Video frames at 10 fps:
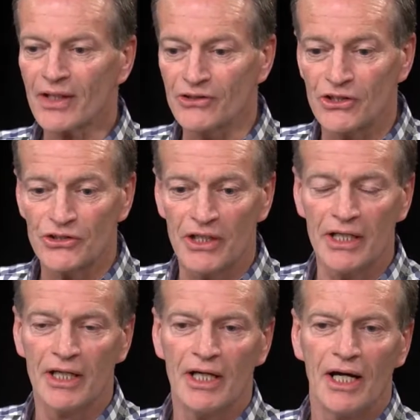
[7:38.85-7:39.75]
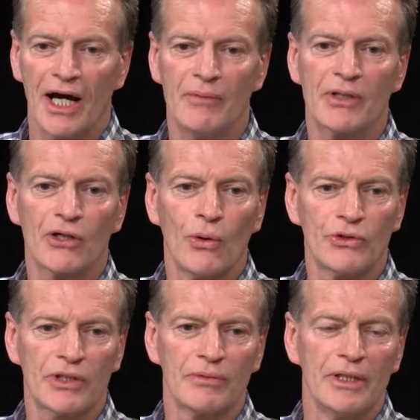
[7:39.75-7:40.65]
as I say, I've been
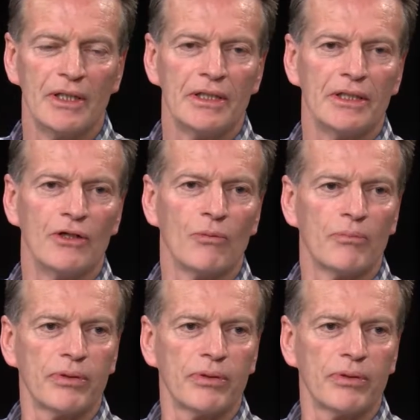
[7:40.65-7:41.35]
coaching, you know,